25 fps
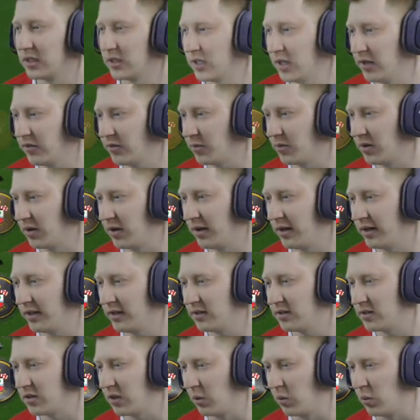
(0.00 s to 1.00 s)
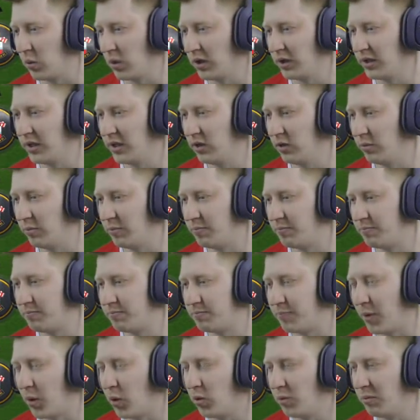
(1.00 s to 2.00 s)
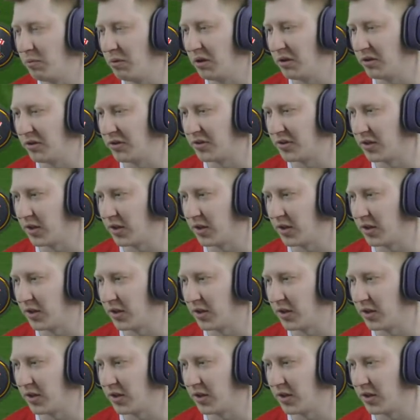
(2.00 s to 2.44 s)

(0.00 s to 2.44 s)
Never mind, 1-0 Bournemouth